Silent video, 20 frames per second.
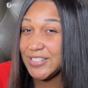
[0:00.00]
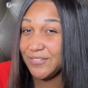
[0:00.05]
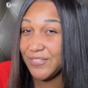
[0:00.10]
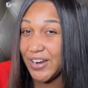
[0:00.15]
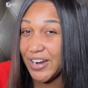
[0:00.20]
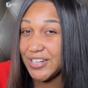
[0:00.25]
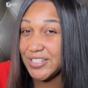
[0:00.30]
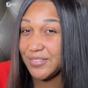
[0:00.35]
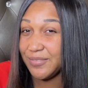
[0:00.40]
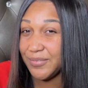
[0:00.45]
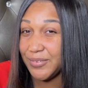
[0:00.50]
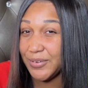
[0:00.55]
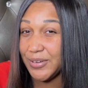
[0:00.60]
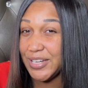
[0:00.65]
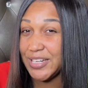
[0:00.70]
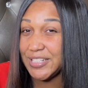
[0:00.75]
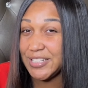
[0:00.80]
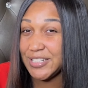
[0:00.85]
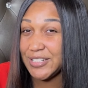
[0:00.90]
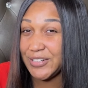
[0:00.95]
Virgin
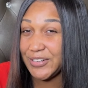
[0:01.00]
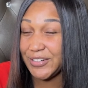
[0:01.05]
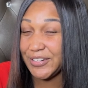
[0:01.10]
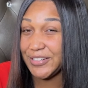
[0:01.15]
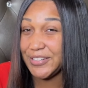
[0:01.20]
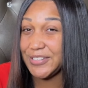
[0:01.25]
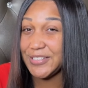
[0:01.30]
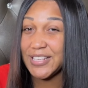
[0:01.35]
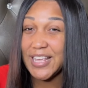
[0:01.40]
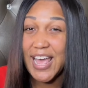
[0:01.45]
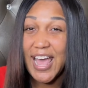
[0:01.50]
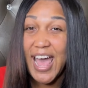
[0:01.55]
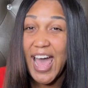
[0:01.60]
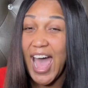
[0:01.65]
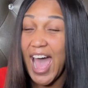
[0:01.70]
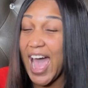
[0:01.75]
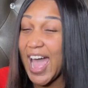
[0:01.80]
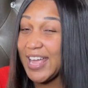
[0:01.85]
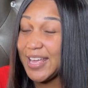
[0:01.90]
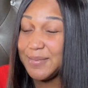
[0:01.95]
Voyages cruise.
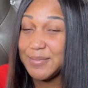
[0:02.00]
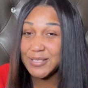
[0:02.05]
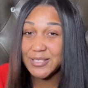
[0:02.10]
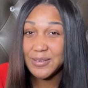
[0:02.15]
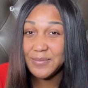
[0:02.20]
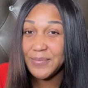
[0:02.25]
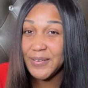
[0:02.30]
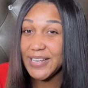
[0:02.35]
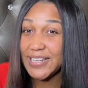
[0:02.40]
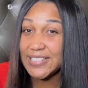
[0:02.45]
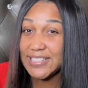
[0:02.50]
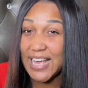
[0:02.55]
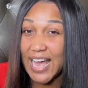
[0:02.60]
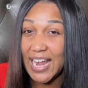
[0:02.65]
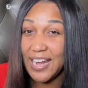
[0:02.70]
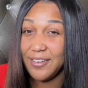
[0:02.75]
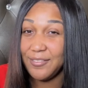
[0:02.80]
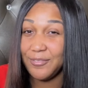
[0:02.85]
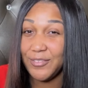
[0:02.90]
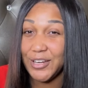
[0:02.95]
I am super
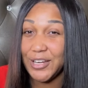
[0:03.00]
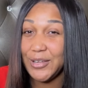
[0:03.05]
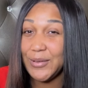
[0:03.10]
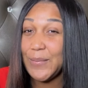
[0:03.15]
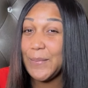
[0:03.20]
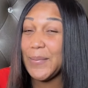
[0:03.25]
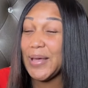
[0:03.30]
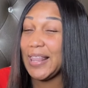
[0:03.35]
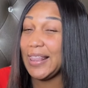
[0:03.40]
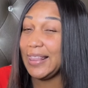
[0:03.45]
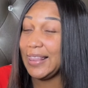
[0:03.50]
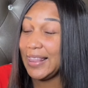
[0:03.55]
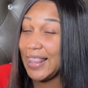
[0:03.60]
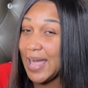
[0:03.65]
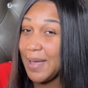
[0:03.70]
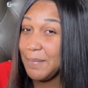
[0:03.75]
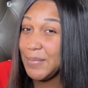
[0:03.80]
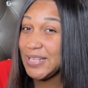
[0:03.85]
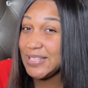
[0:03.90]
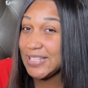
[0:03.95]
excited for you, but
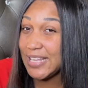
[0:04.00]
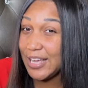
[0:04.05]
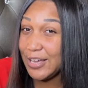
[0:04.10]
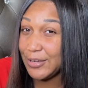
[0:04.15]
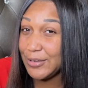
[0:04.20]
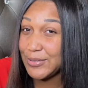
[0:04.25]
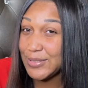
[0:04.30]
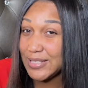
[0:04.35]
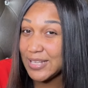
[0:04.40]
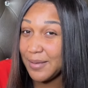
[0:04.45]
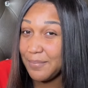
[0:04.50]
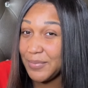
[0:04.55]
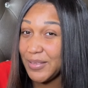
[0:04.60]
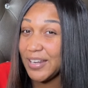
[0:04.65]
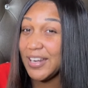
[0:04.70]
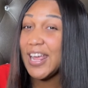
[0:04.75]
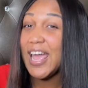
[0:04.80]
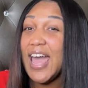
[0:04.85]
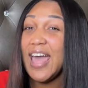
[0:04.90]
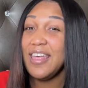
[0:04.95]
let me tell you
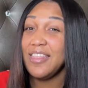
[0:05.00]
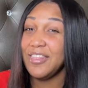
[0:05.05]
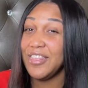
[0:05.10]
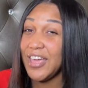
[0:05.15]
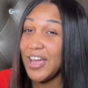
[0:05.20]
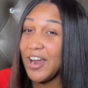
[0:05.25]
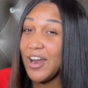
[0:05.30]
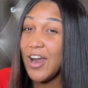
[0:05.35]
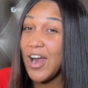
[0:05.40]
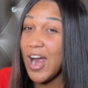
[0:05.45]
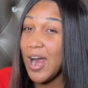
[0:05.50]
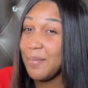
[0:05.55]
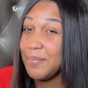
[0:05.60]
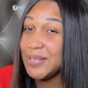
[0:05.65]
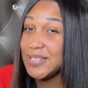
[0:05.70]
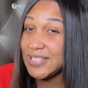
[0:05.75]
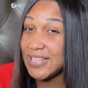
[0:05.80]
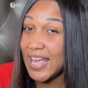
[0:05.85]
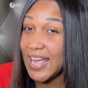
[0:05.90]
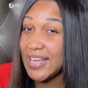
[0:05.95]
something. There are
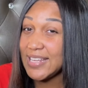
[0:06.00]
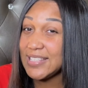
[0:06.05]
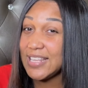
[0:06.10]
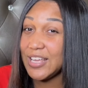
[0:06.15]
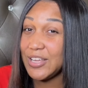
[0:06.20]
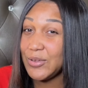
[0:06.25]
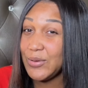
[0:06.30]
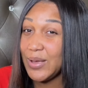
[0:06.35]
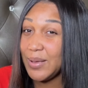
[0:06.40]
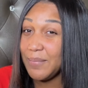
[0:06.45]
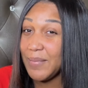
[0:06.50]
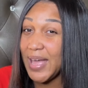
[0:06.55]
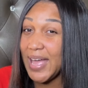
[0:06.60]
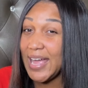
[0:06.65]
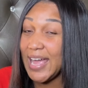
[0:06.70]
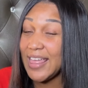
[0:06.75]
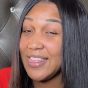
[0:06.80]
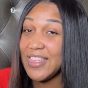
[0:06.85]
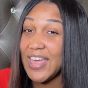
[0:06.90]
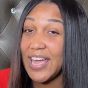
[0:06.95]
mistakes that you can
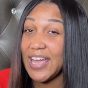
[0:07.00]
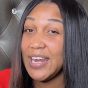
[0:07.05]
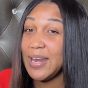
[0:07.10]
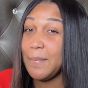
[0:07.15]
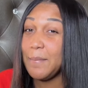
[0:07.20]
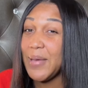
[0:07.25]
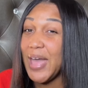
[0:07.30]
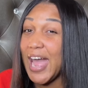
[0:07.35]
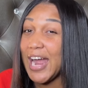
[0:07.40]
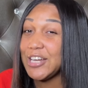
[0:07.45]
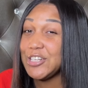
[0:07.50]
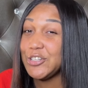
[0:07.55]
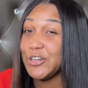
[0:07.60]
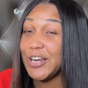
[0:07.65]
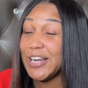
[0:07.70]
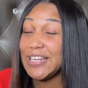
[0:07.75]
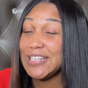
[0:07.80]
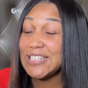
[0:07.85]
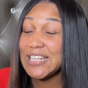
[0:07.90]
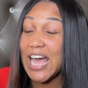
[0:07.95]
make that can impact
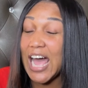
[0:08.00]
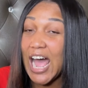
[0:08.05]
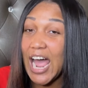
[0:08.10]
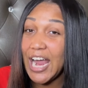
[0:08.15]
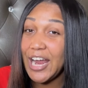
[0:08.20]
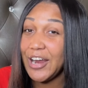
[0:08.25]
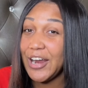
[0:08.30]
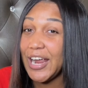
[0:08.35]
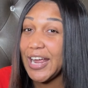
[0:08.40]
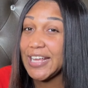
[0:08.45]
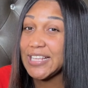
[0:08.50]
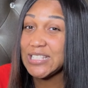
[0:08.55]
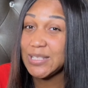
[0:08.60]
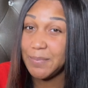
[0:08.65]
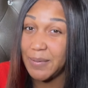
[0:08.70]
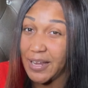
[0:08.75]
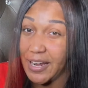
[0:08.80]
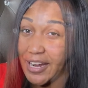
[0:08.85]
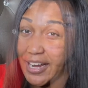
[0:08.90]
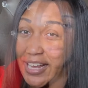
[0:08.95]
your entire
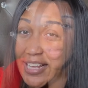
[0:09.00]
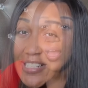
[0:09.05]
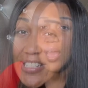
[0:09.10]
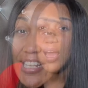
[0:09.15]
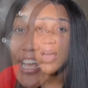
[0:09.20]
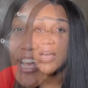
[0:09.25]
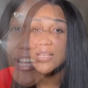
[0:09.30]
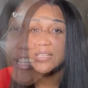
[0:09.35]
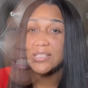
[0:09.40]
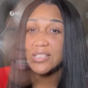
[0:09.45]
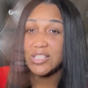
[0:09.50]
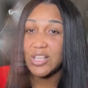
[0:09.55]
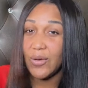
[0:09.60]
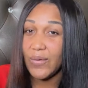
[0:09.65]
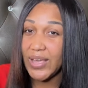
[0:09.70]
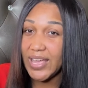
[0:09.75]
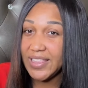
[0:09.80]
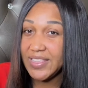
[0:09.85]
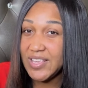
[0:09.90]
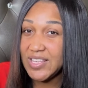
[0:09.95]
experience.
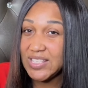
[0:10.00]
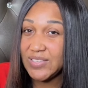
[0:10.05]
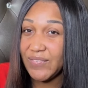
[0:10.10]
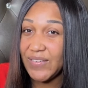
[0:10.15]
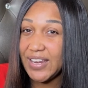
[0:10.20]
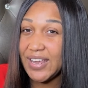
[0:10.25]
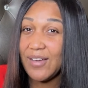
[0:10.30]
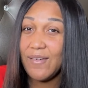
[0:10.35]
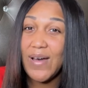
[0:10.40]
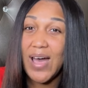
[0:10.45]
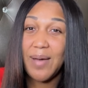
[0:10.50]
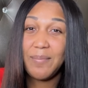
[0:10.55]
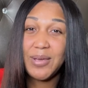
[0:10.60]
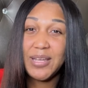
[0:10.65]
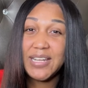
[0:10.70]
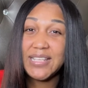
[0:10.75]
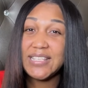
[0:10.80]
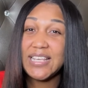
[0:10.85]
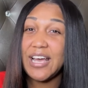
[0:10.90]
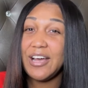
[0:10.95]
So, in this video, I'm
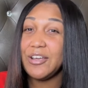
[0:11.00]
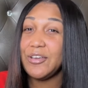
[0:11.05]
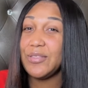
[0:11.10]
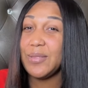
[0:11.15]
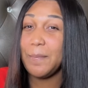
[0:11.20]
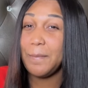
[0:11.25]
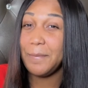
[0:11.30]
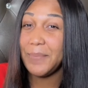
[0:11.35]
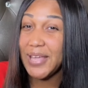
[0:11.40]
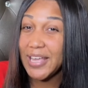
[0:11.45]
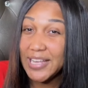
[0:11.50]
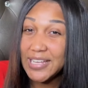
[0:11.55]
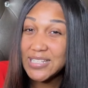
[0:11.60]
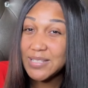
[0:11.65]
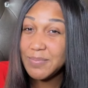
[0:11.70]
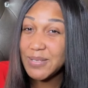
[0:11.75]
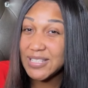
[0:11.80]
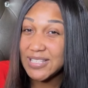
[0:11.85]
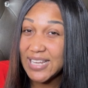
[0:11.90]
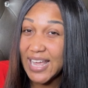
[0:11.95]
going to tell you the
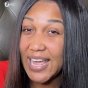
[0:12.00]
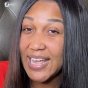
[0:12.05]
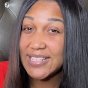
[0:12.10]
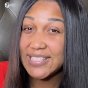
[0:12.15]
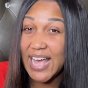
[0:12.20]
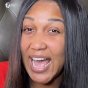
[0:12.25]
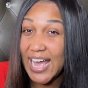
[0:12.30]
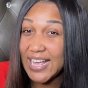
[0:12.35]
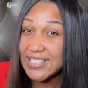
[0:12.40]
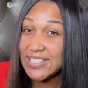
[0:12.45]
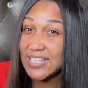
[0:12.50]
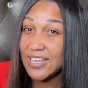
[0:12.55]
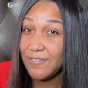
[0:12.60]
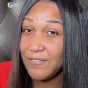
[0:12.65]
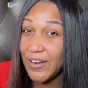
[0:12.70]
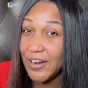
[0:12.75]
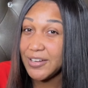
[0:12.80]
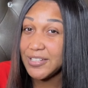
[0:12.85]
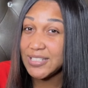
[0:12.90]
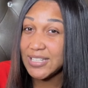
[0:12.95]
biggest mistakes I see
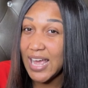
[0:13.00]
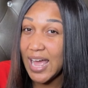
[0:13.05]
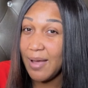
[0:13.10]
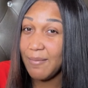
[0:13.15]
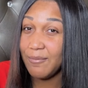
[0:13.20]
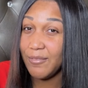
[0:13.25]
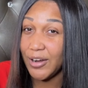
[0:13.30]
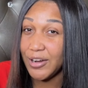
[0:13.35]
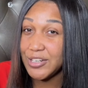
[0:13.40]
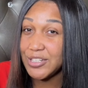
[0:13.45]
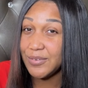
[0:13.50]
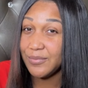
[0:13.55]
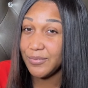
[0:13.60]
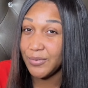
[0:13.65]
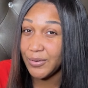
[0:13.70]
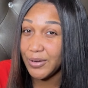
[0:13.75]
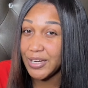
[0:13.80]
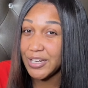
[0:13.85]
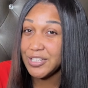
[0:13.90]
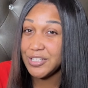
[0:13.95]
first-time Virgin
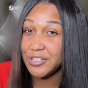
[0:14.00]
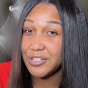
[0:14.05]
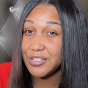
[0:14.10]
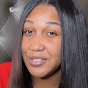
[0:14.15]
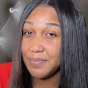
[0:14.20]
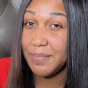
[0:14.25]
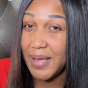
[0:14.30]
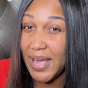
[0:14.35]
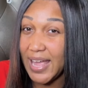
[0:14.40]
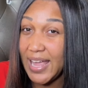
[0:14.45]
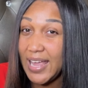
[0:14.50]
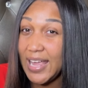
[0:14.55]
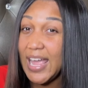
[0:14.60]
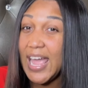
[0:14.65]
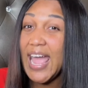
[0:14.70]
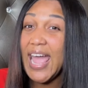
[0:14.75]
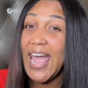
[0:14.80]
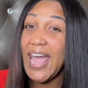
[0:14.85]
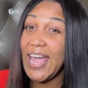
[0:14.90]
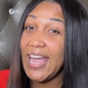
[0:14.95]
Voyagers make
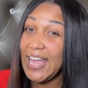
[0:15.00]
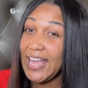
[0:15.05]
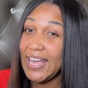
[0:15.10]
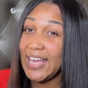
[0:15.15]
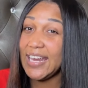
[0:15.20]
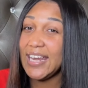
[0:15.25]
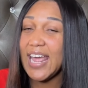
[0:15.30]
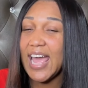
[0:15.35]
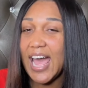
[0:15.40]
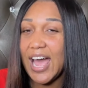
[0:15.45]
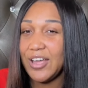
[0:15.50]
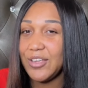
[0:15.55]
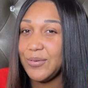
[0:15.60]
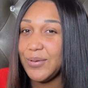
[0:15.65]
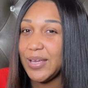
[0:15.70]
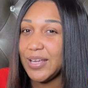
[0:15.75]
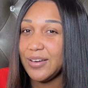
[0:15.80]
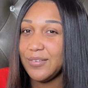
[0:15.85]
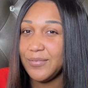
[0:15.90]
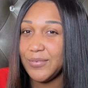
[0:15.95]
and how
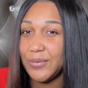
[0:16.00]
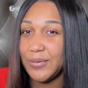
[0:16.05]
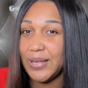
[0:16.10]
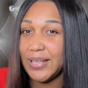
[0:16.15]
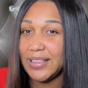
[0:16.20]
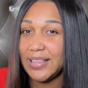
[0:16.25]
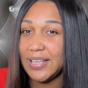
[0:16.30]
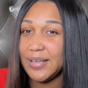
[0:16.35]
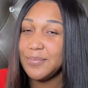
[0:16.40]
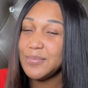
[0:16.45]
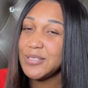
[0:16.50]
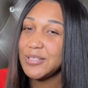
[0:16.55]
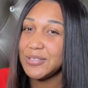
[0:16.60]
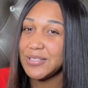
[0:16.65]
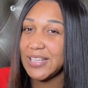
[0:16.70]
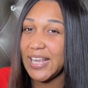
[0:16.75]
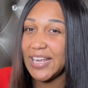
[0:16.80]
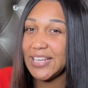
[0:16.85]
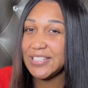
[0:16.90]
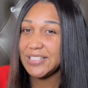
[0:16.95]
you can avoid them. So, stay